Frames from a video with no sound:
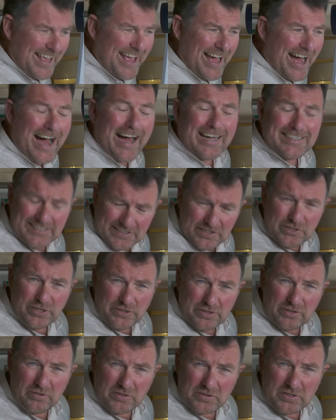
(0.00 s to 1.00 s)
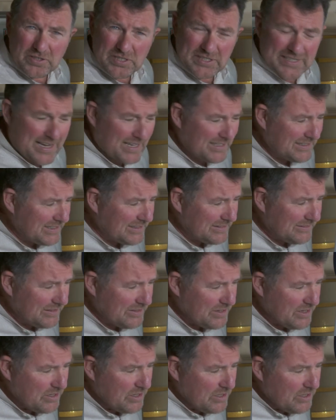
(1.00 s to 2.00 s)
adding to your understanding.
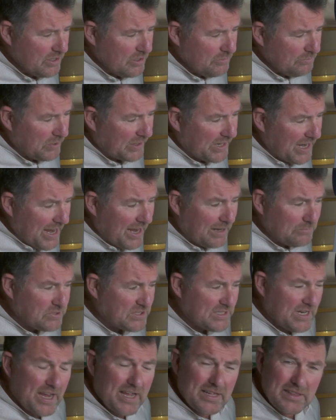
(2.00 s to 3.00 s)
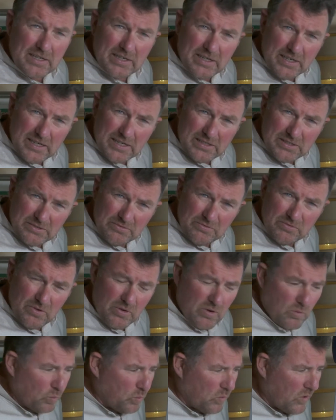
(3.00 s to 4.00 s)
But I am saying that it is
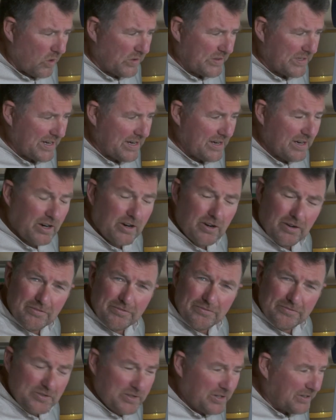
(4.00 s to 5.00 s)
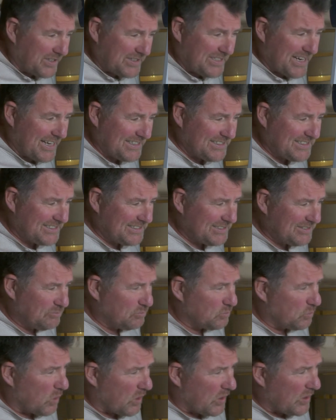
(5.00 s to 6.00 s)
worthy of your attention,
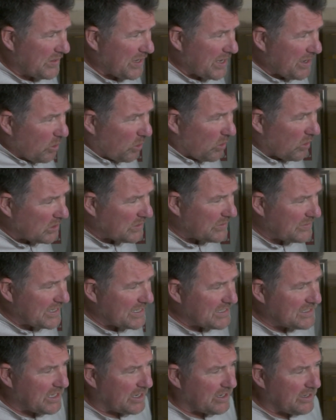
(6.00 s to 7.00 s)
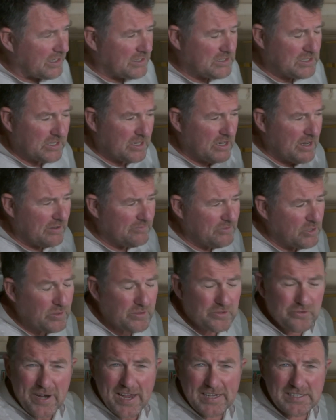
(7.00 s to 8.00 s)
worthy all of these areas. If you
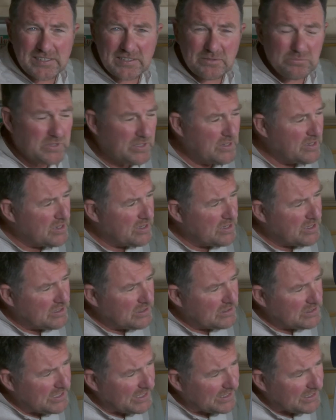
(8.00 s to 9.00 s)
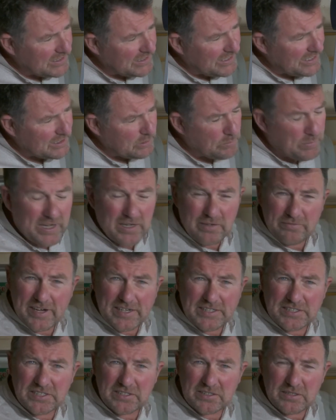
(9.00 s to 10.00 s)
address them, take a little bit of
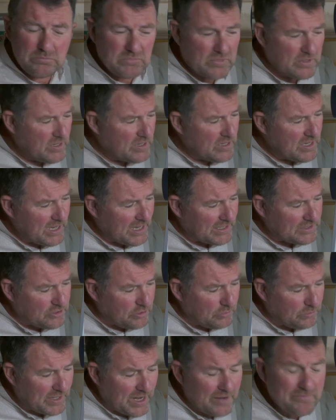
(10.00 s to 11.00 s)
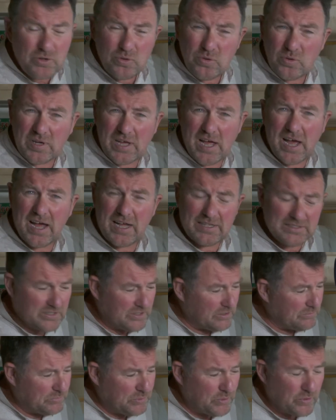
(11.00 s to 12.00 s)
each of them and do whatever you can
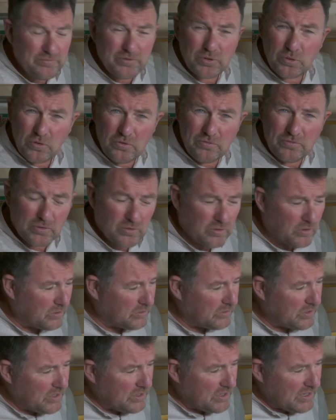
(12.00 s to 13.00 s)
to improve your overall